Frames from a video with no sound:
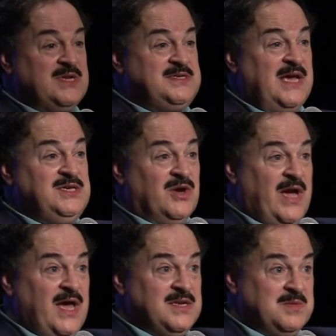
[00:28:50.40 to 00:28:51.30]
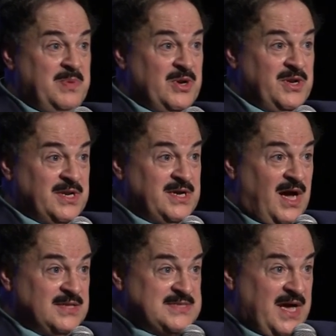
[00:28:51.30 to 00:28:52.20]
to take your hand and put it in
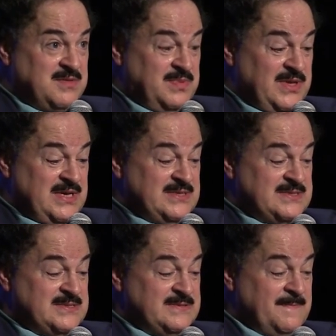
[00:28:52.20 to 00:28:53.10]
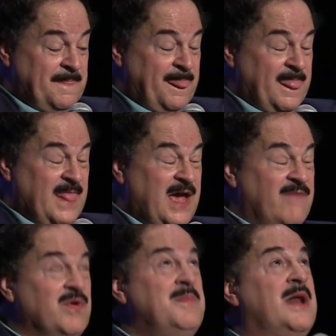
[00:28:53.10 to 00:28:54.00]
God's hand, please.
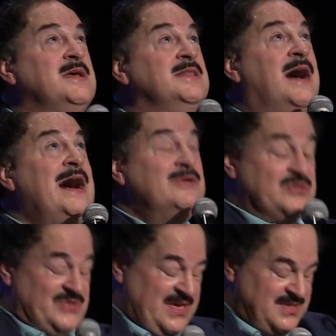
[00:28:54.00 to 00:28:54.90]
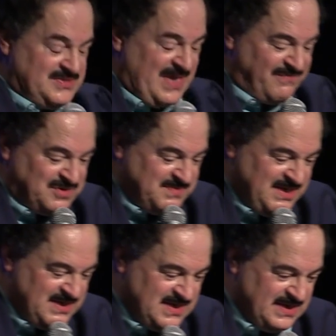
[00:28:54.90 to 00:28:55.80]
Everybody in the house, say this after
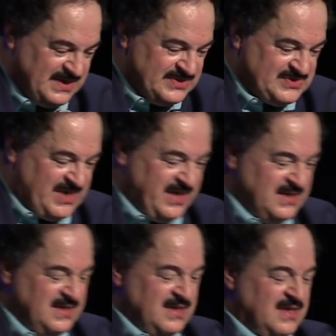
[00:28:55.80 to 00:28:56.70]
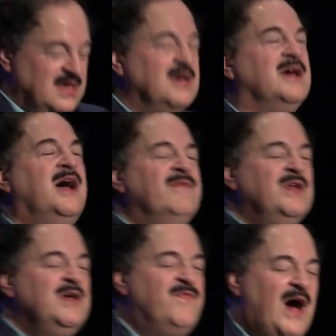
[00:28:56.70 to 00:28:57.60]
me. Say,
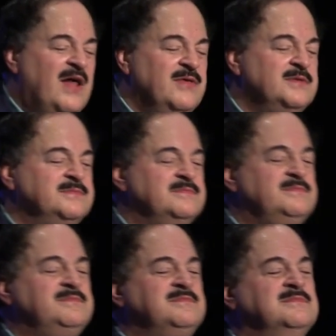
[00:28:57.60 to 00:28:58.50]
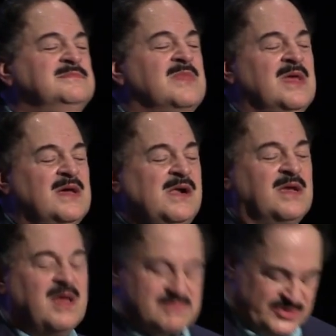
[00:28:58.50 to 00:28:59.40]
Heavenly Father,
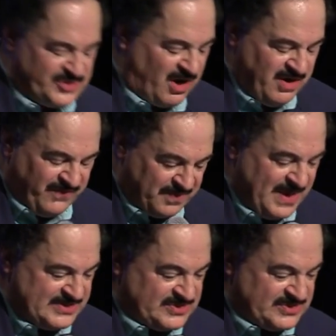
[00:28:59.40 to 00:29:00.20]
I'm sorry for my